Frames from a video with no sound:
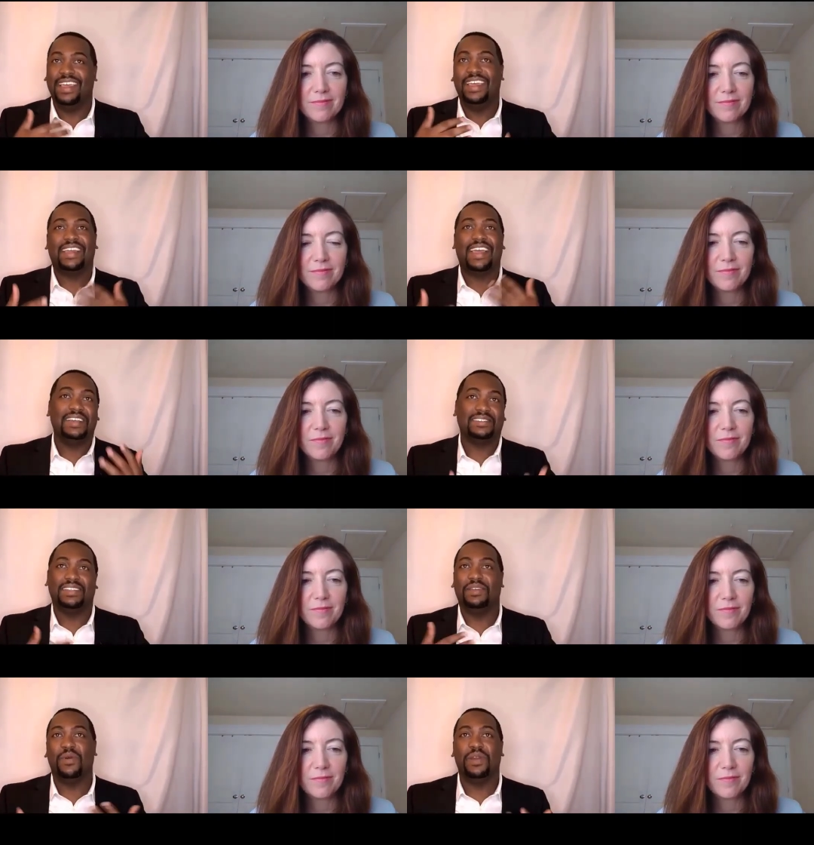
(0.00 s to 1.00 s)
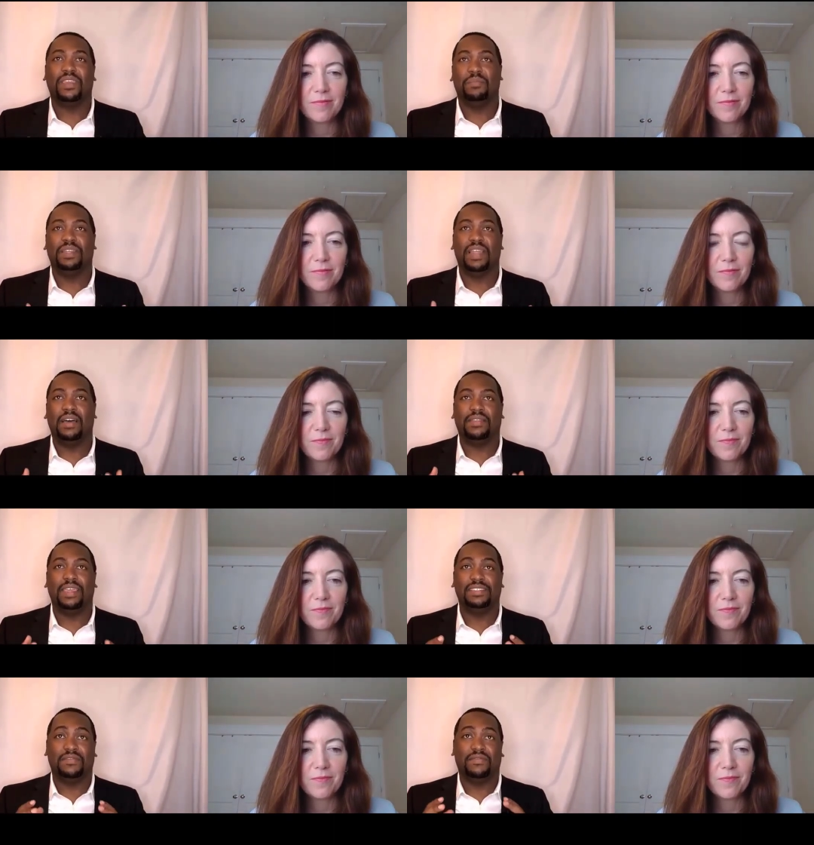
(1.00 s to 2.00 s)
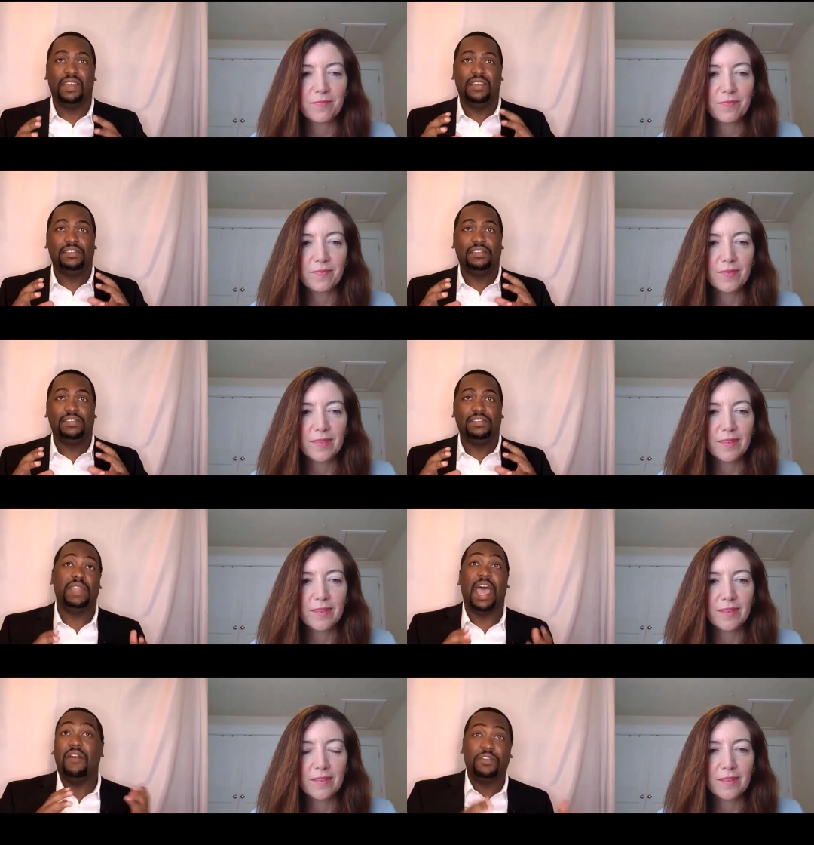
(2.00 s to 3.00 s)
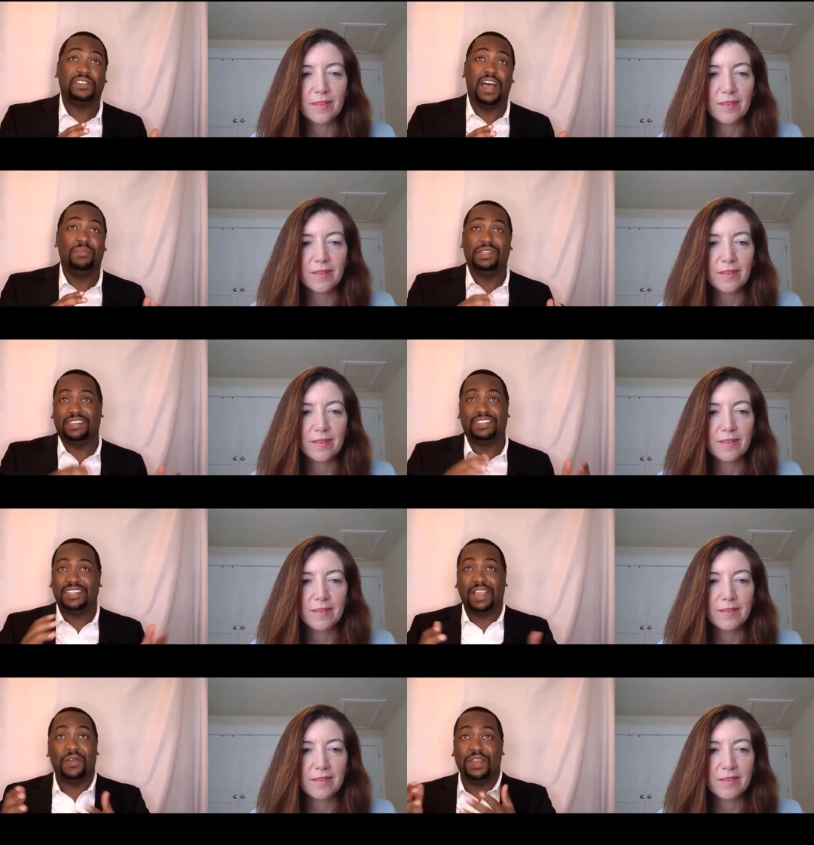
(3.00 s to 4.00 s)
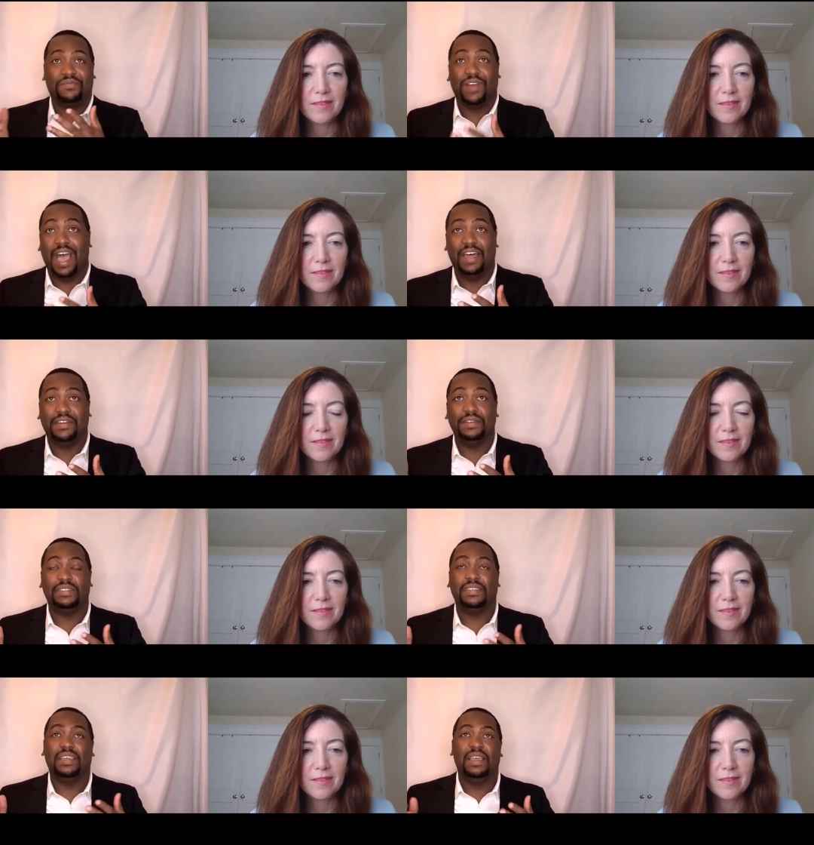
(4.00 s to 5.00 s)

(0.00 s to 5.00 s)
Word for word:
Speaker 1: constantly working, but now things have slowed down for some, it's accelerated for others.